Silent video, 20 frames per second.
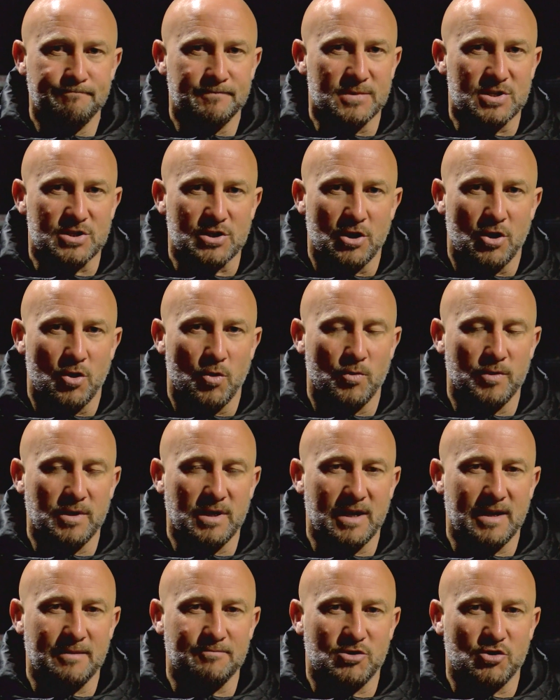So
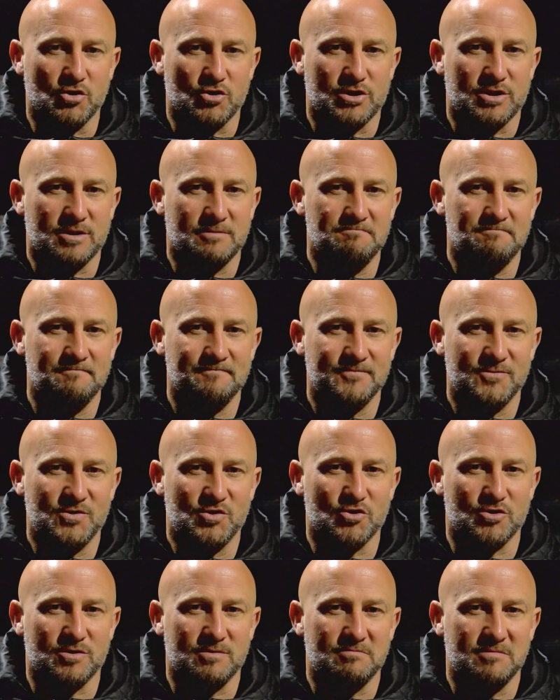yeah, just
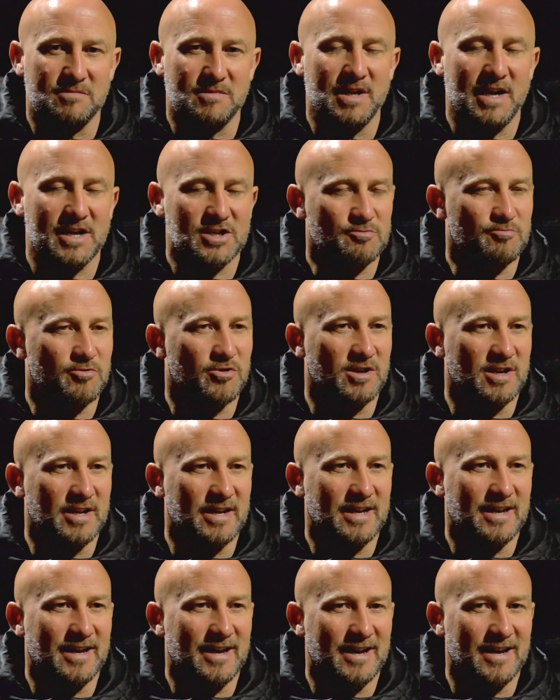
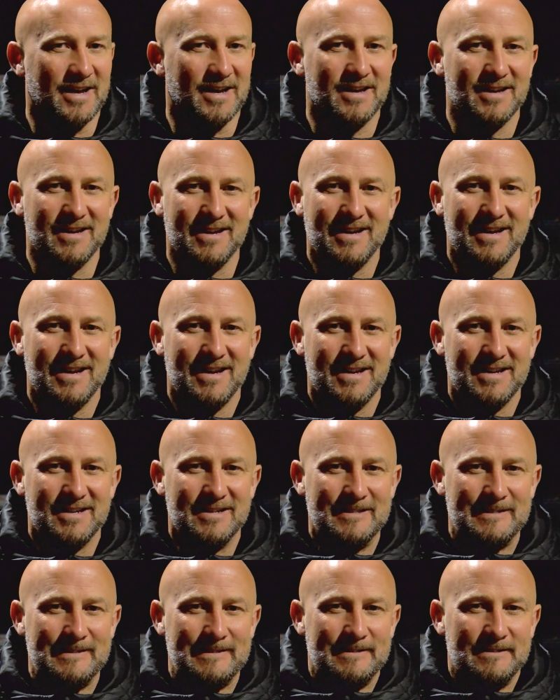desperately
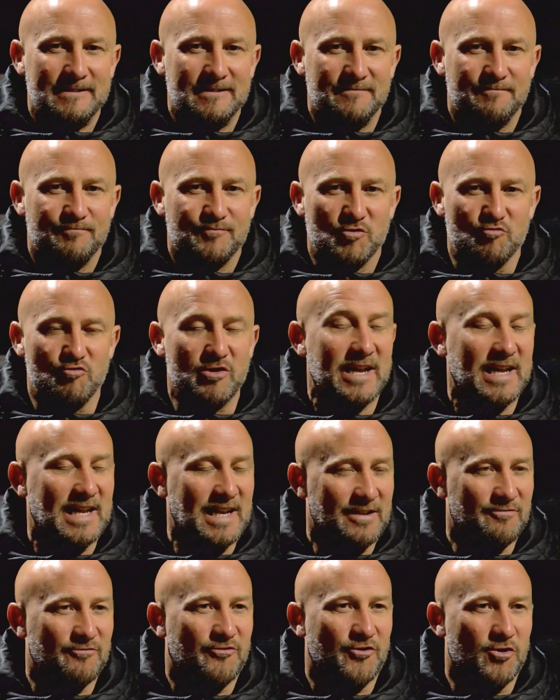
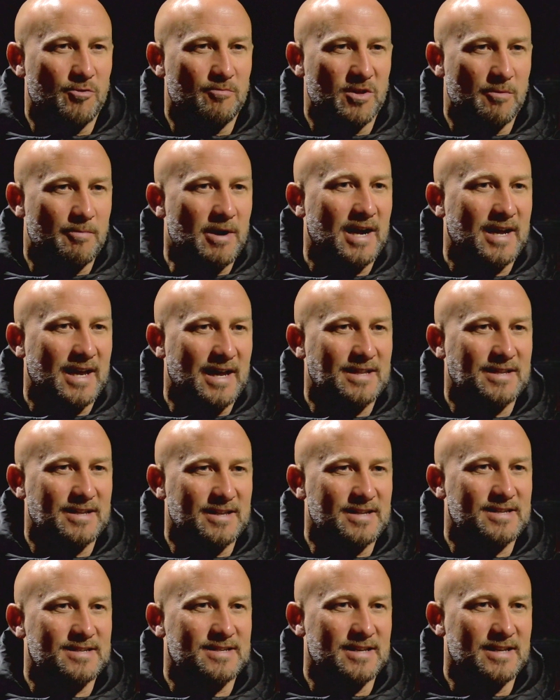reeling from the back end of
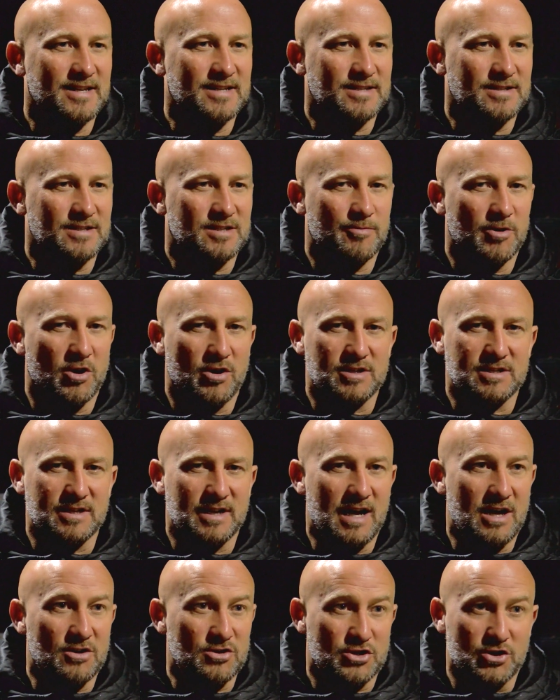this season, to be honest.
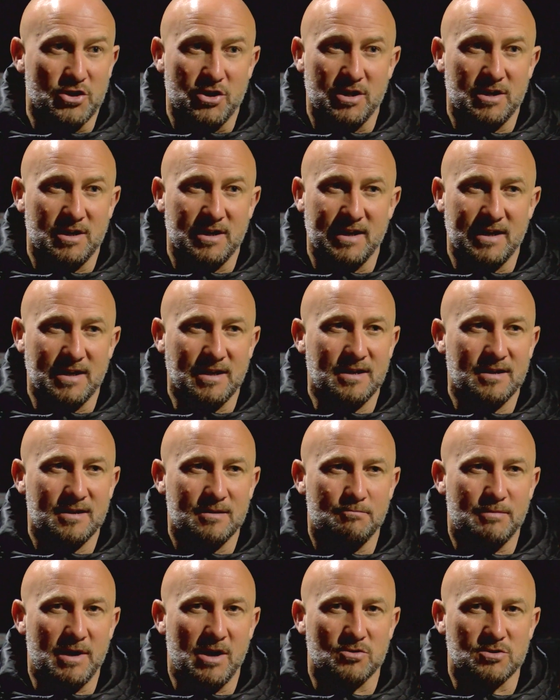And I'll certainly
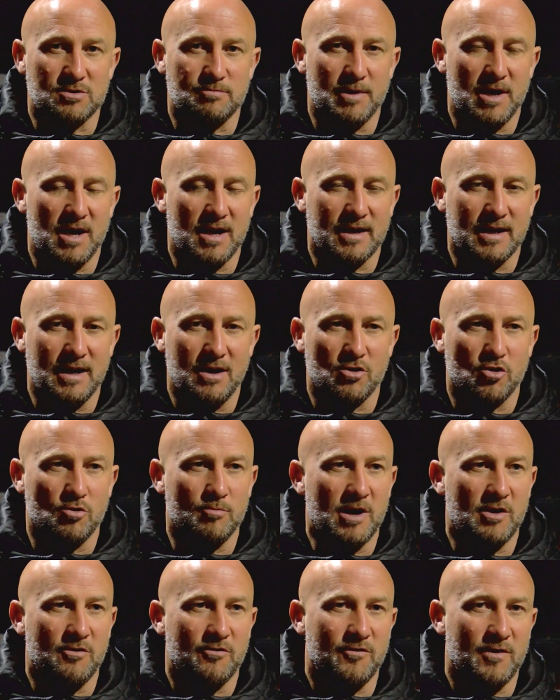bounce back. I'll come
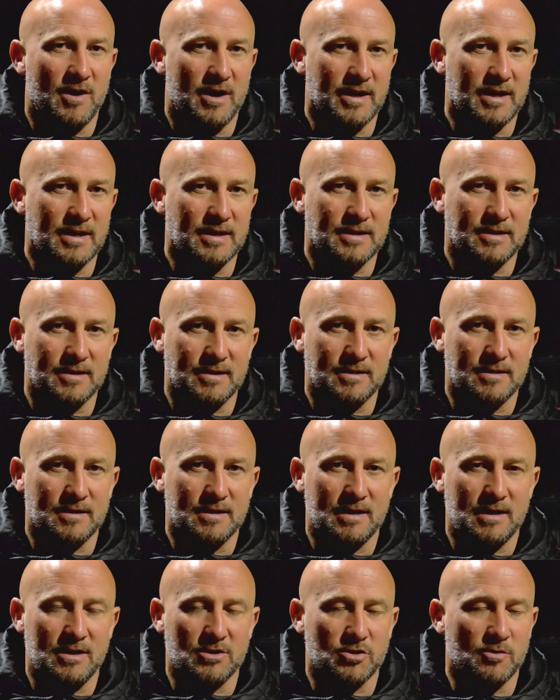out fighting and
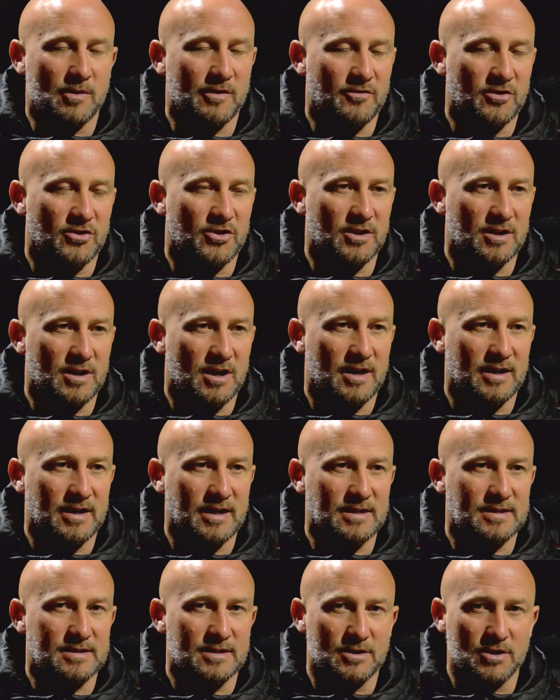I'll do everything that I
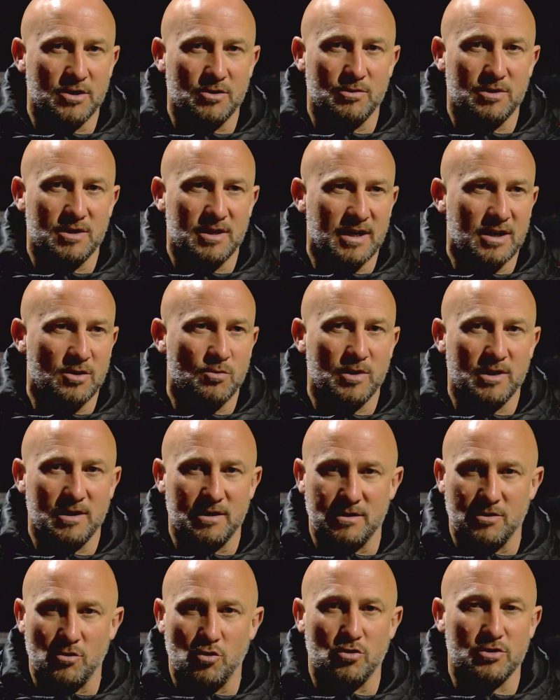need to do, and Neil will,
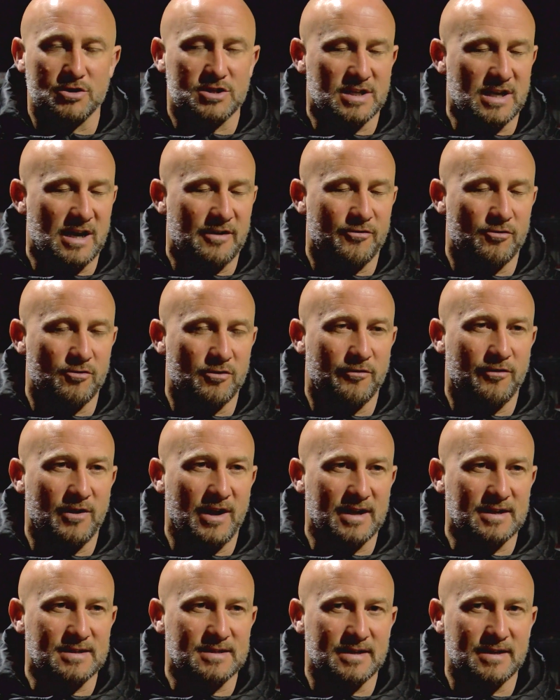and all the staff are
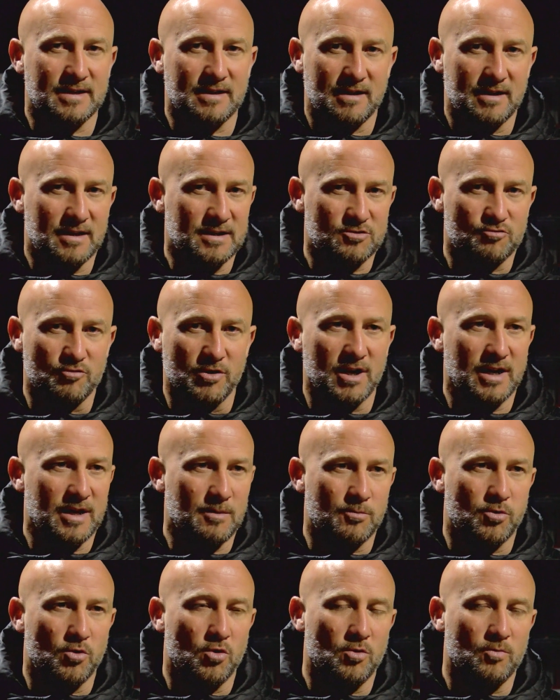reflecting. It's really
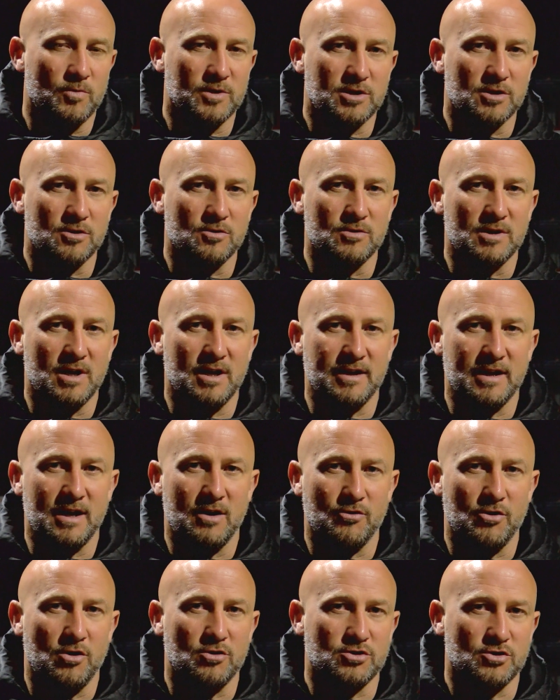important we do that now,
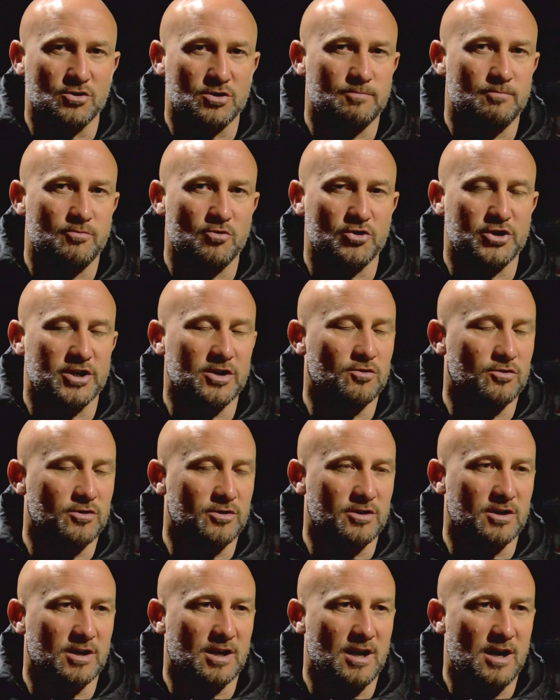not just brush it under
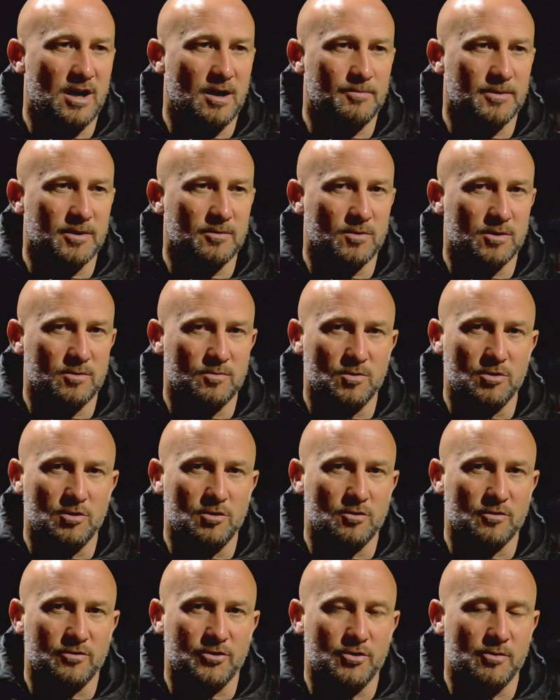the carpet. We'll
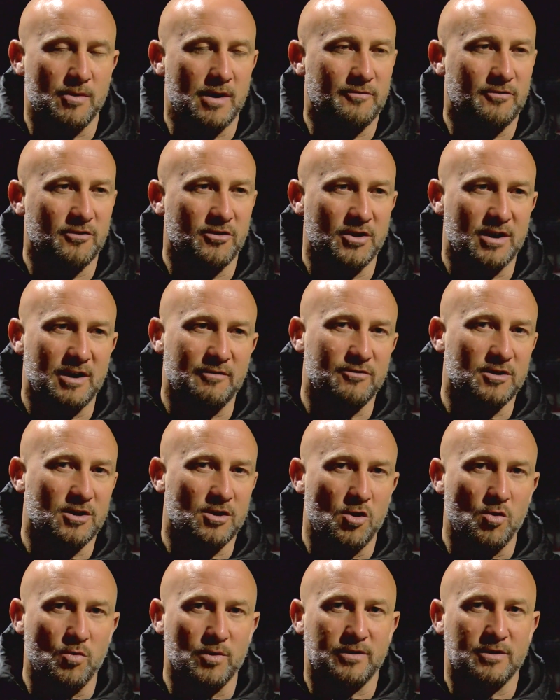look through everything, every
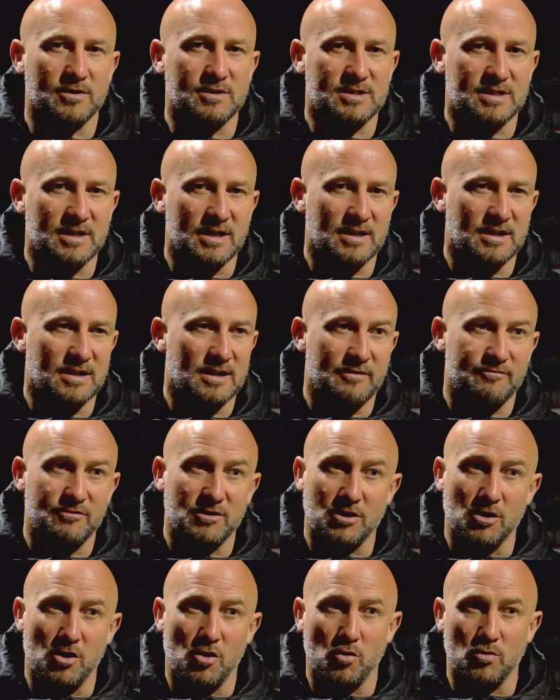goal we've conceded, every
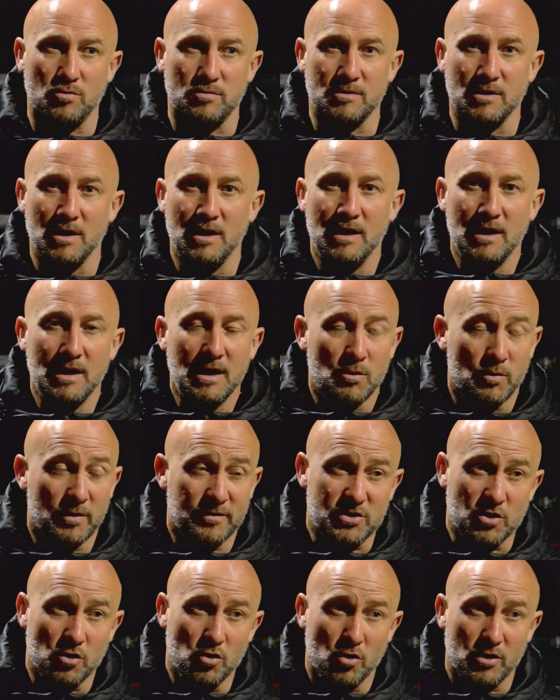goal we've
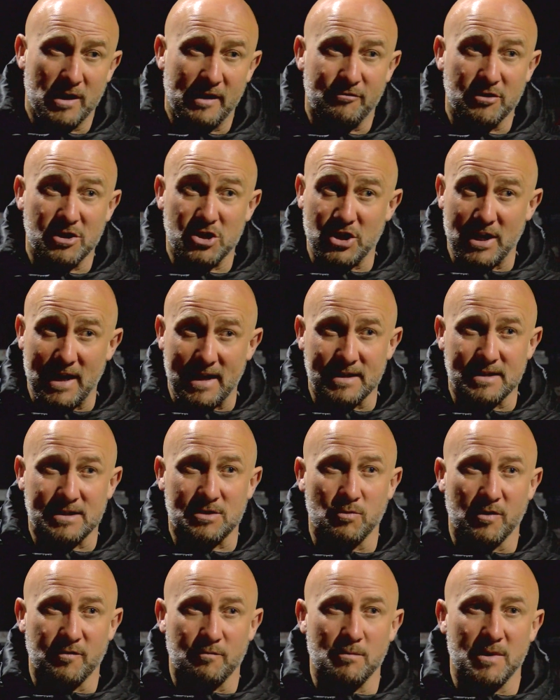scored, every
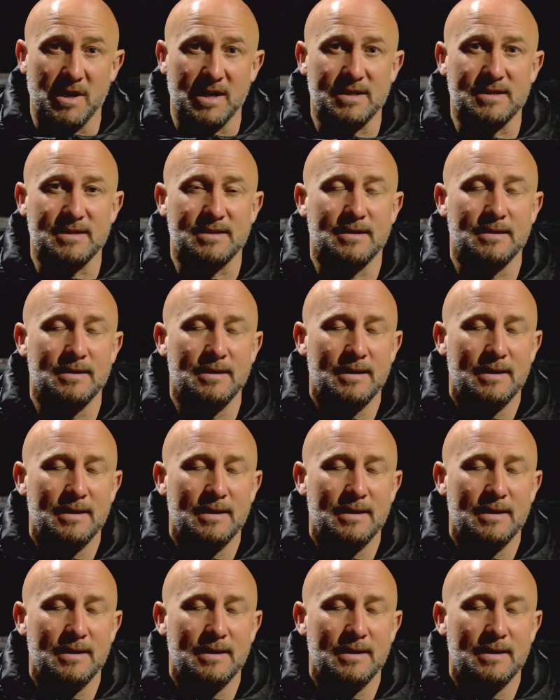chance we've missed,